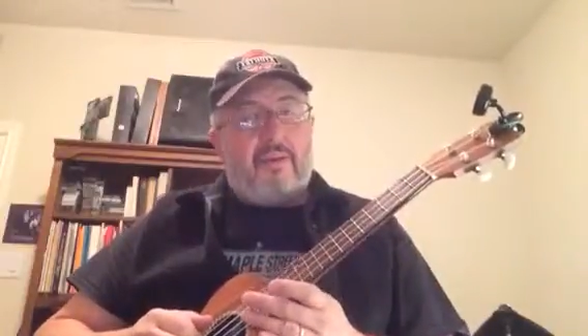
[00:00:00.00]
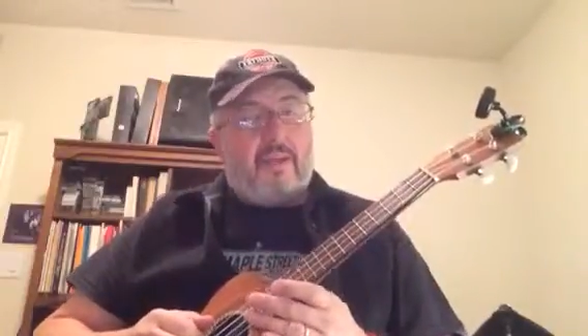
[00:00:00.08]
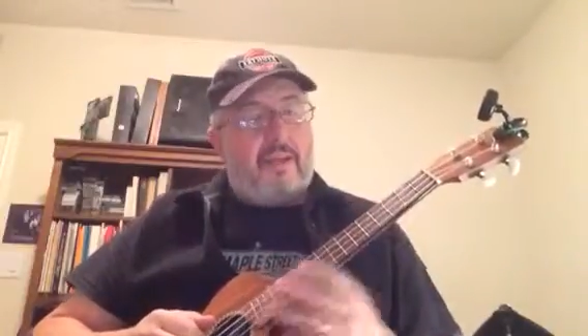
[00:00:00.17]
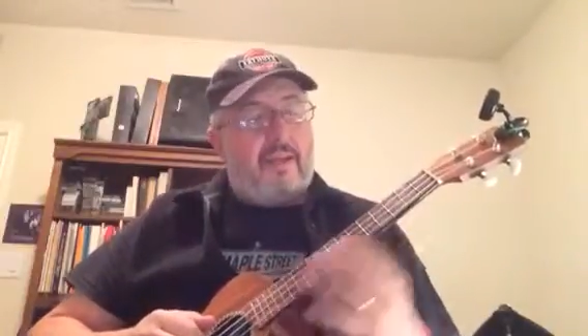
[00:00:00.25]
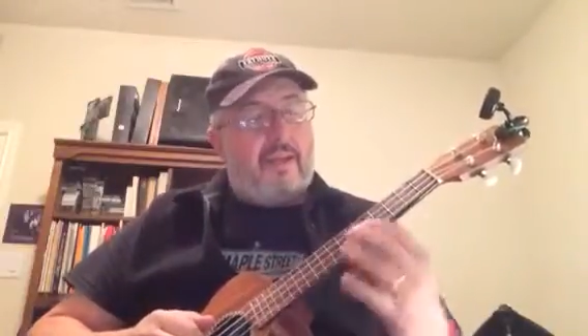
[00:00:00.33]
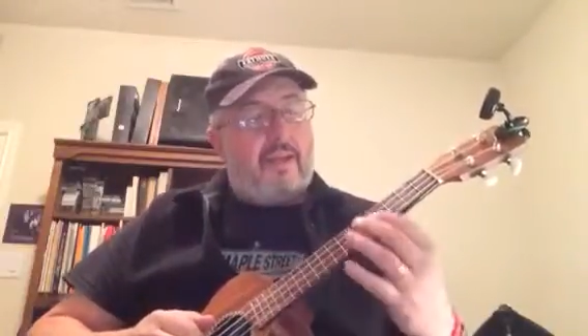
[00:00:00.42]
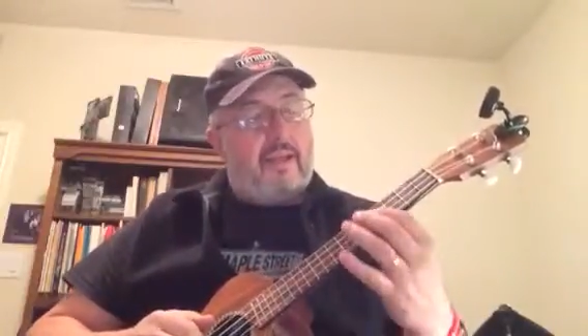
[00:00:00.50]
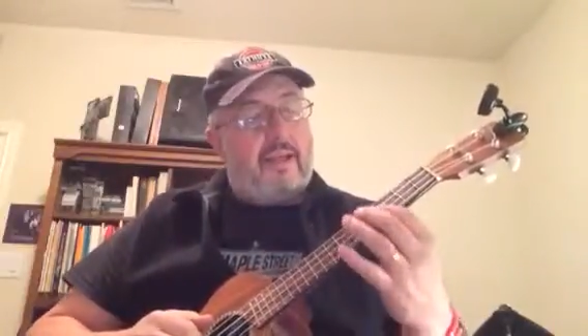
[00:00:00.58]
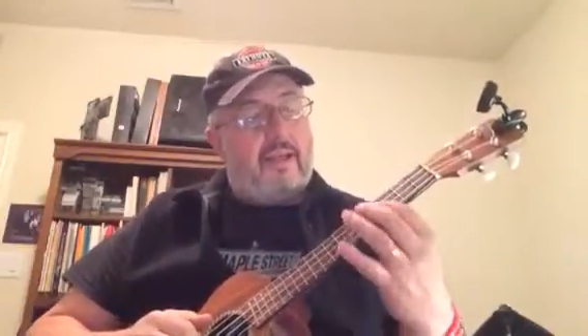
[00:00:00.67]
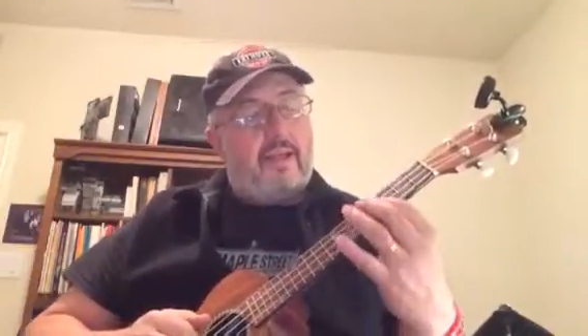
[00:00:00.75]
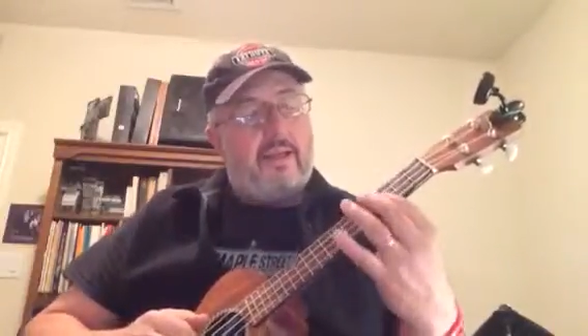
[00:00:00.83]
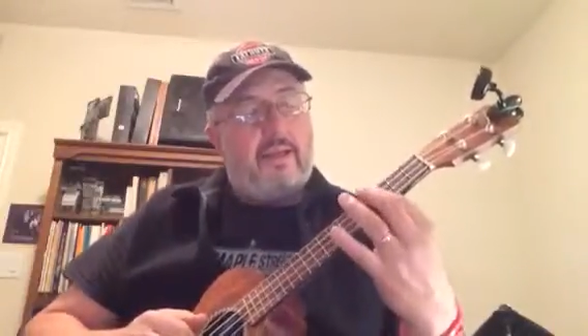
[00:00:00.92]
the
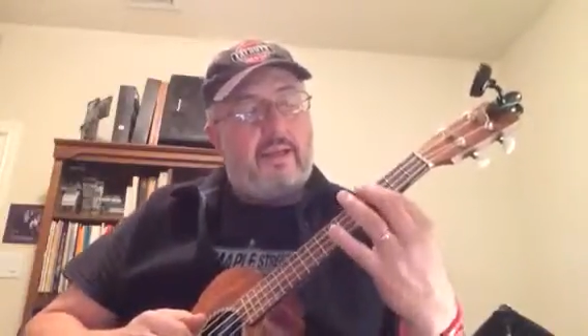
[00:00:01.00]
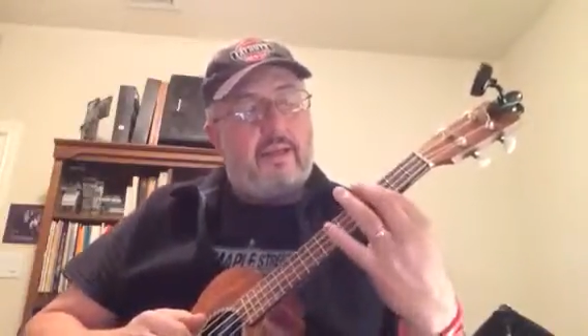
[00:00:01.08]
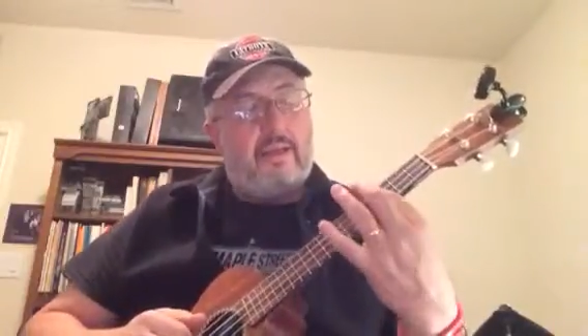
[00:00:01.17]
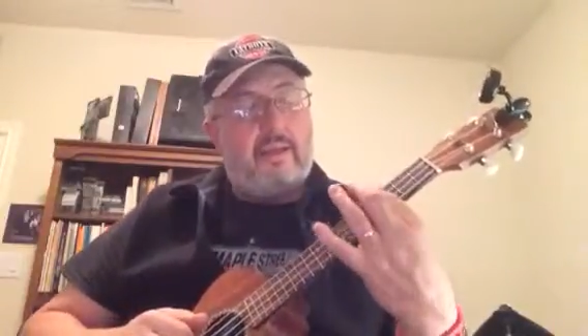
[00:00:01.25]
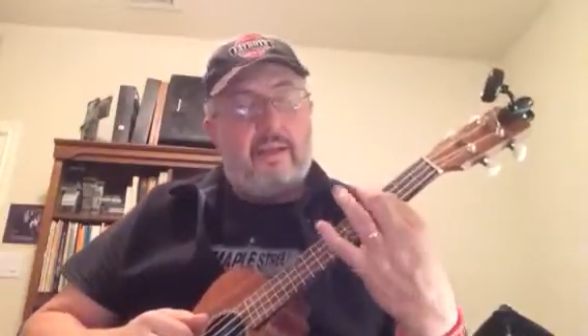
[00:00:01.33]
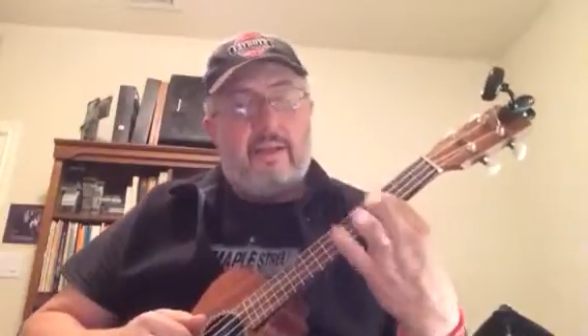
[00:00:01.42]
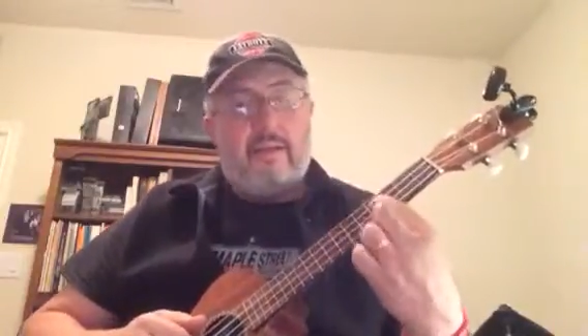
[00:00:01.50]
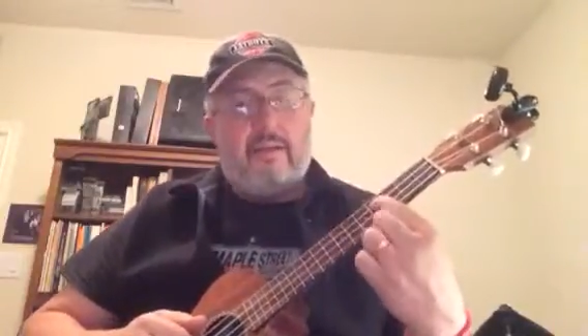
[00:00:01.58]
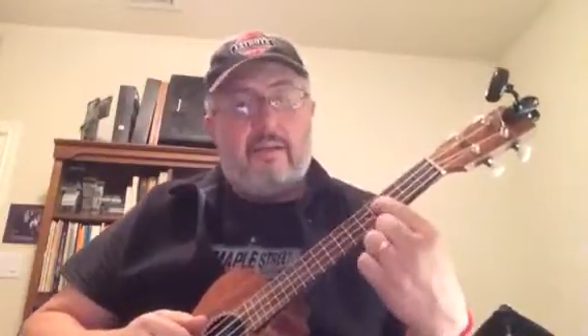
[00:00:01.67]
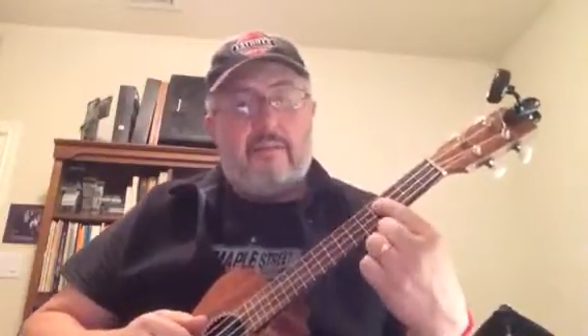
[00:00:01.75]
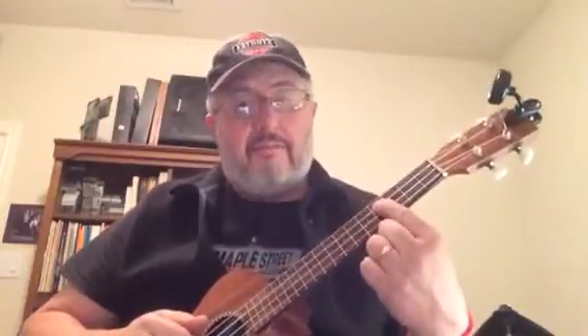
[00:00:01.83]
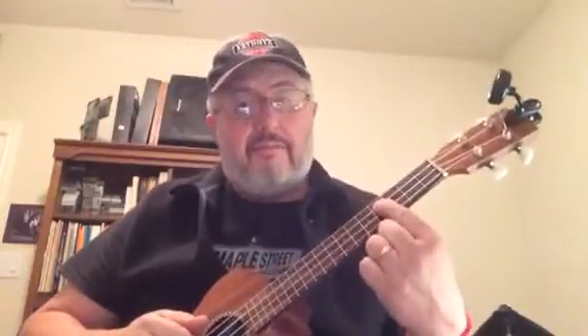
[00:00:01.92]

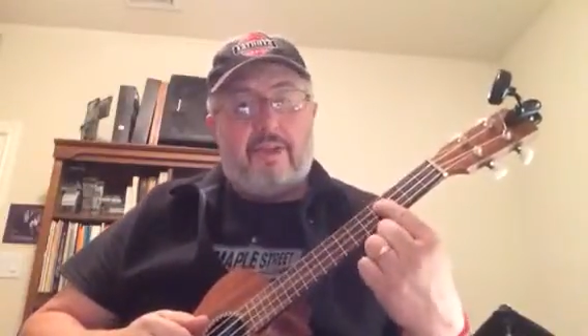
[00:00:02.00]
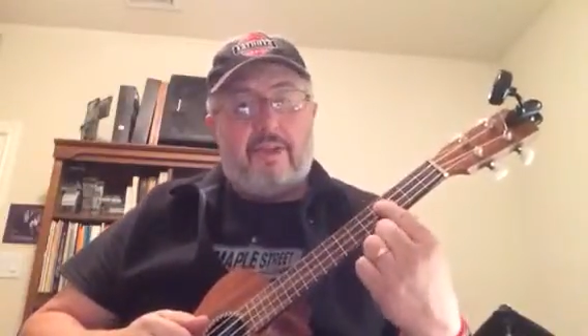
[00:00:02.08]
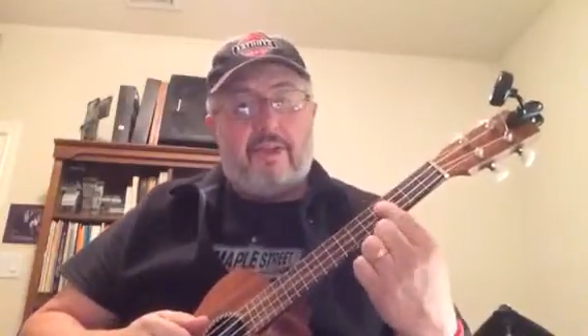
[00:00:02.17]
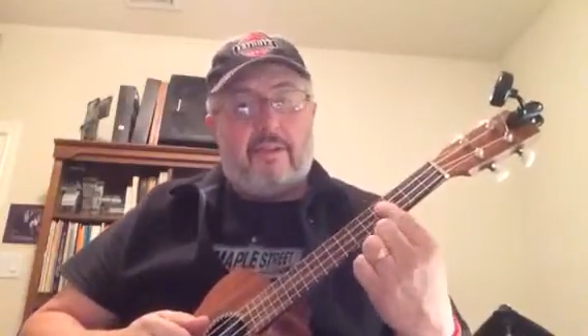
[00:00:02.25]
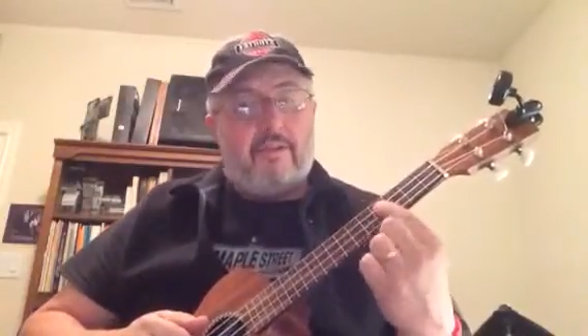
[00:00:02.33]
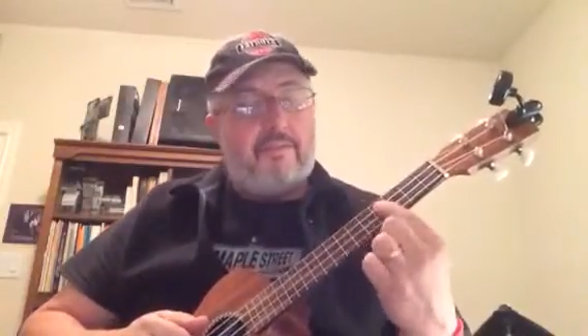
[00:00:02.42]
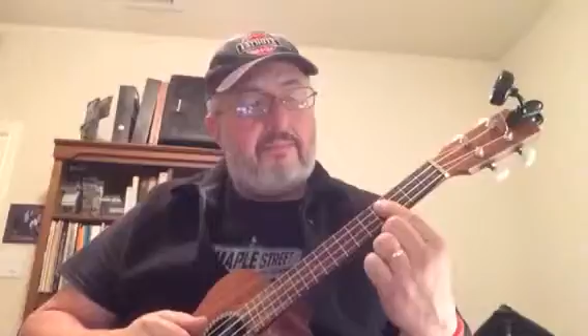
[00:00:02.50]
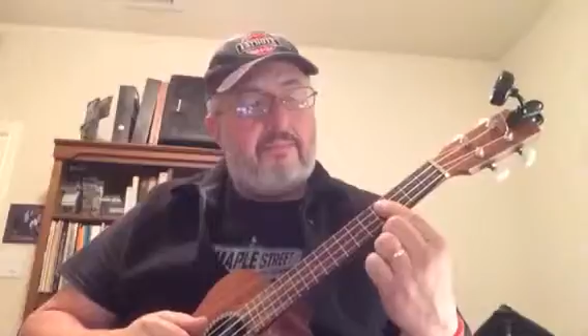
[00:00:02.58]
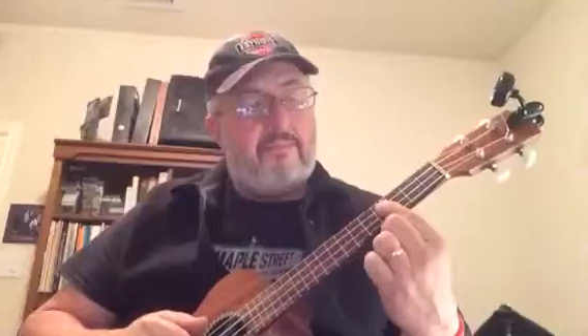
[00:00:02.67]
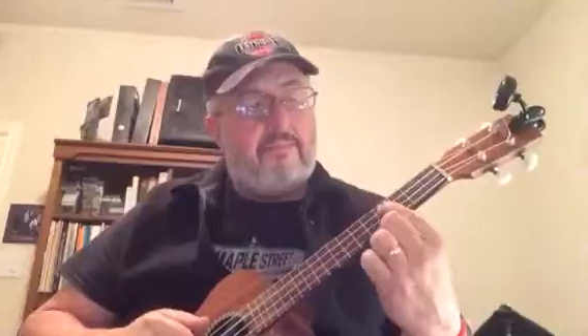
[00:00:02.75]
final,